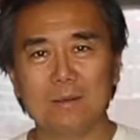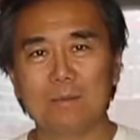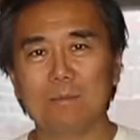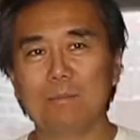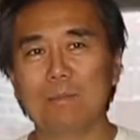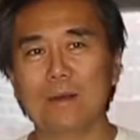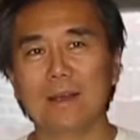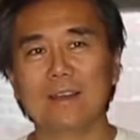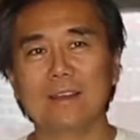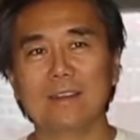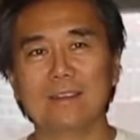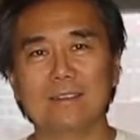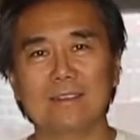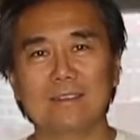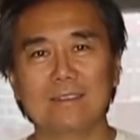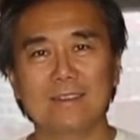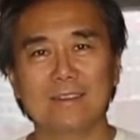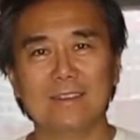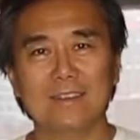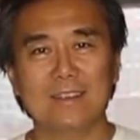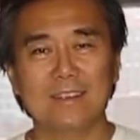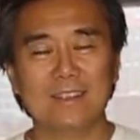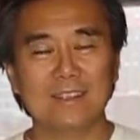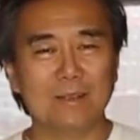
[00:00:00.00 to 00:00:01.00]
But
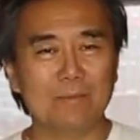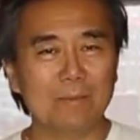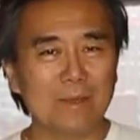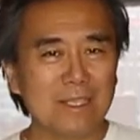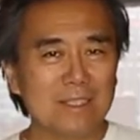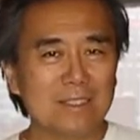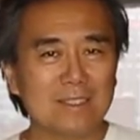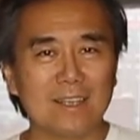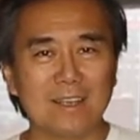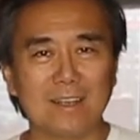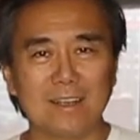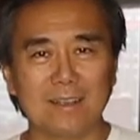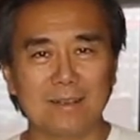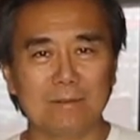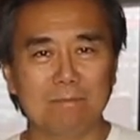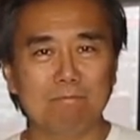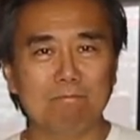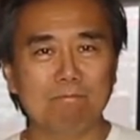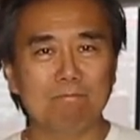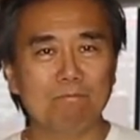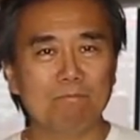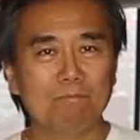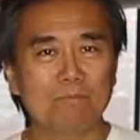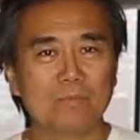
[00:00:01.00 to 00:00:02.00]
in the meantime,
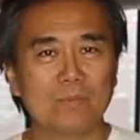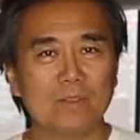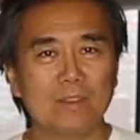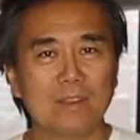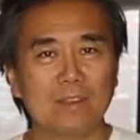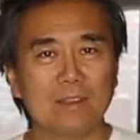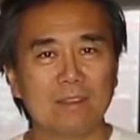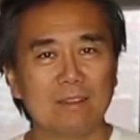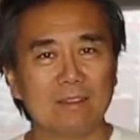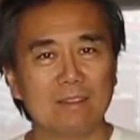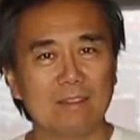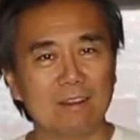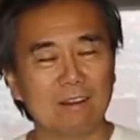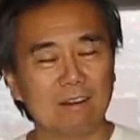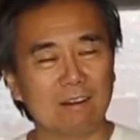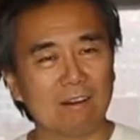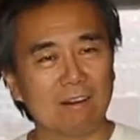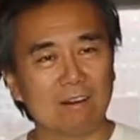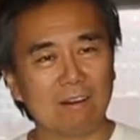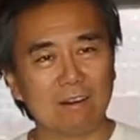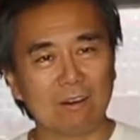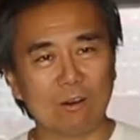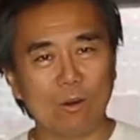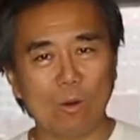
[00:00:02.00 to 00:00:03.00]
there
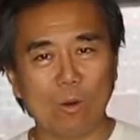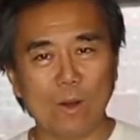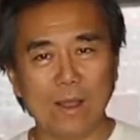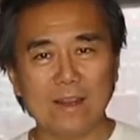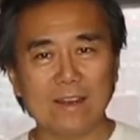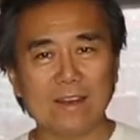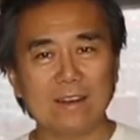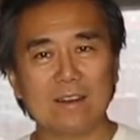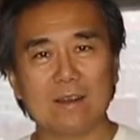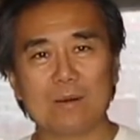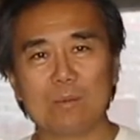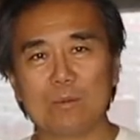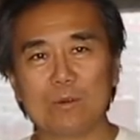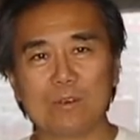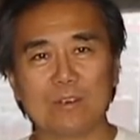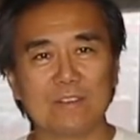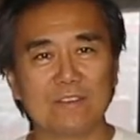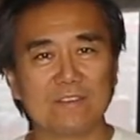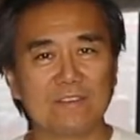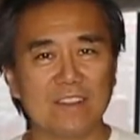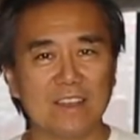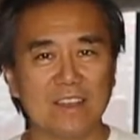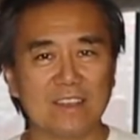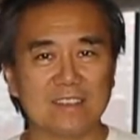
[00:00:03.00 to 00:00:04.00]
are quite a number
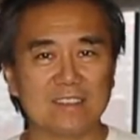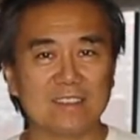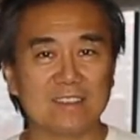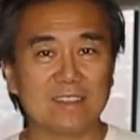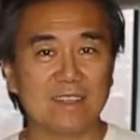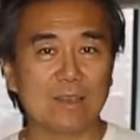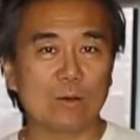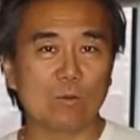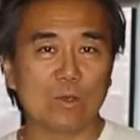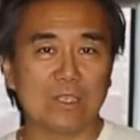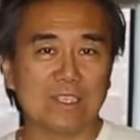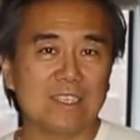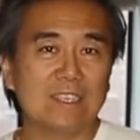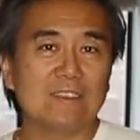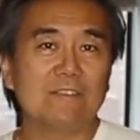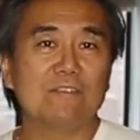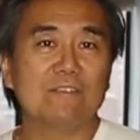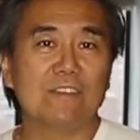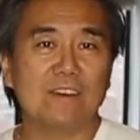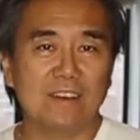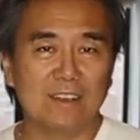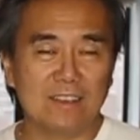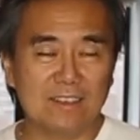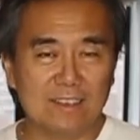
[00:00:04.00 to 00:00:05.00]
of things that we did
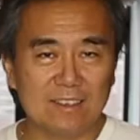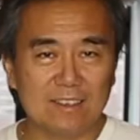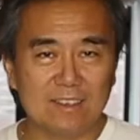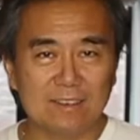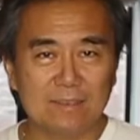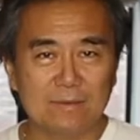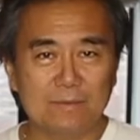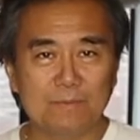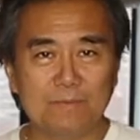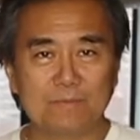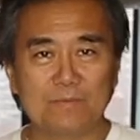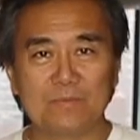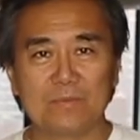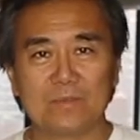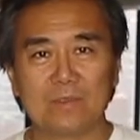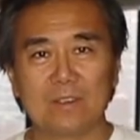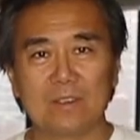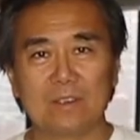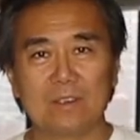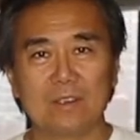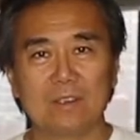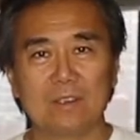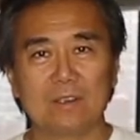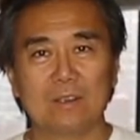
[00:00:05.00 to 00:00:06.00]
find.
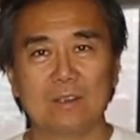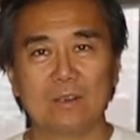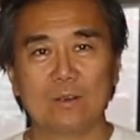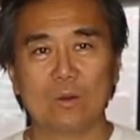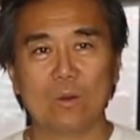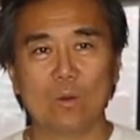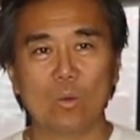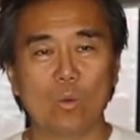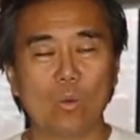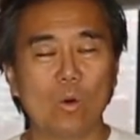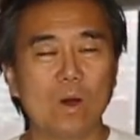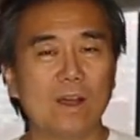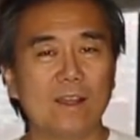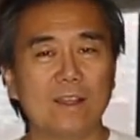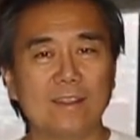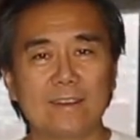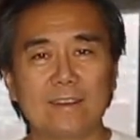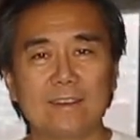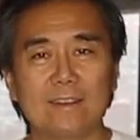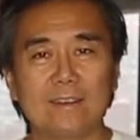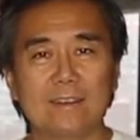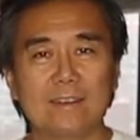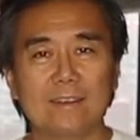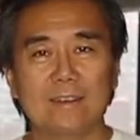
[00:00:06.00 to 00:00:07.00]

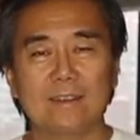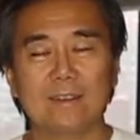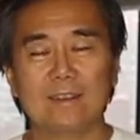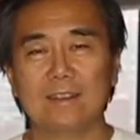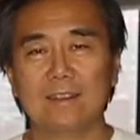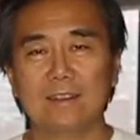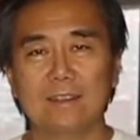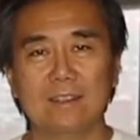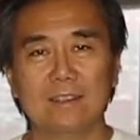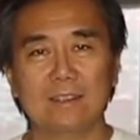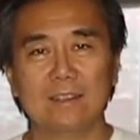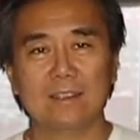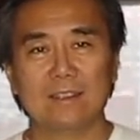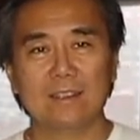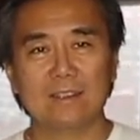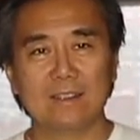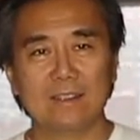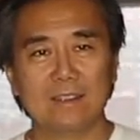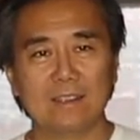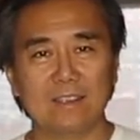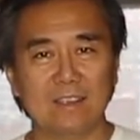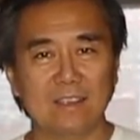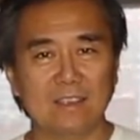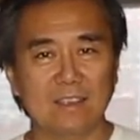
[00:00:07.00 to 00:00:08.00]
One,
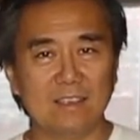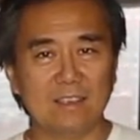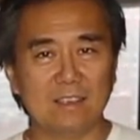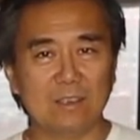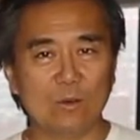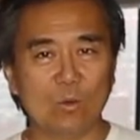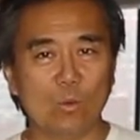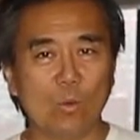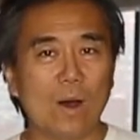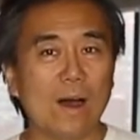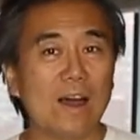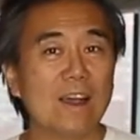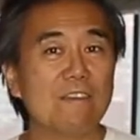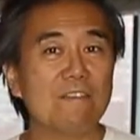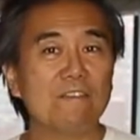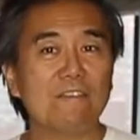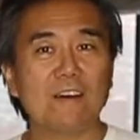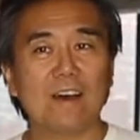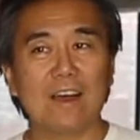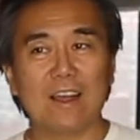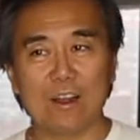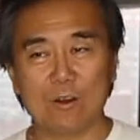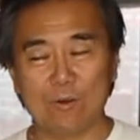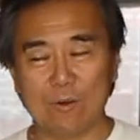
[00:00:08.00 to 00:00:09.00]
the
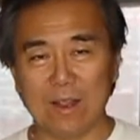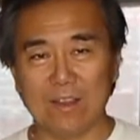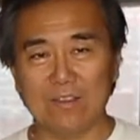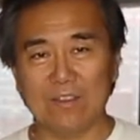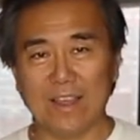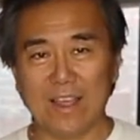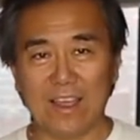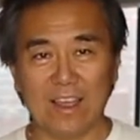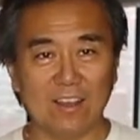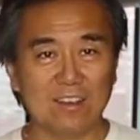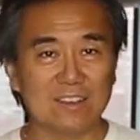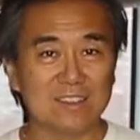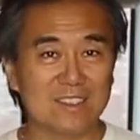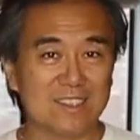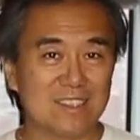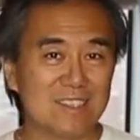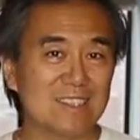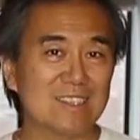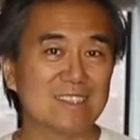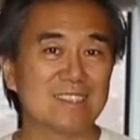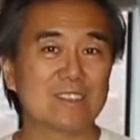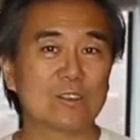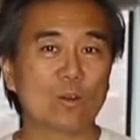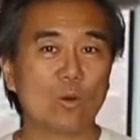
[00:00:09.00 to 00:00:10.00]
Wi-Fi around the house
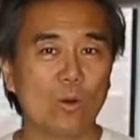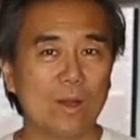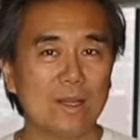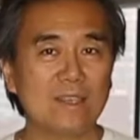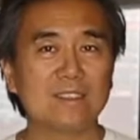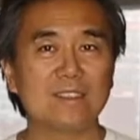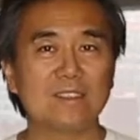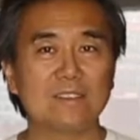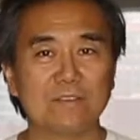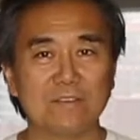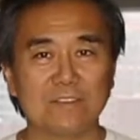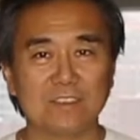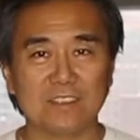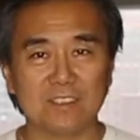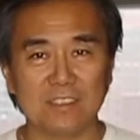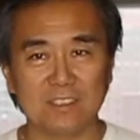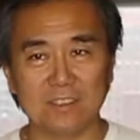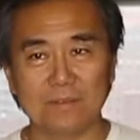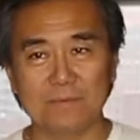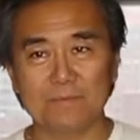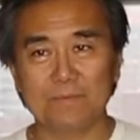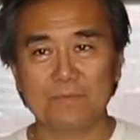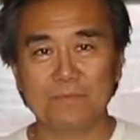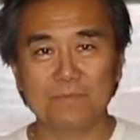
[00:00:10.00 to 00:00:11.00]
is quite difficult.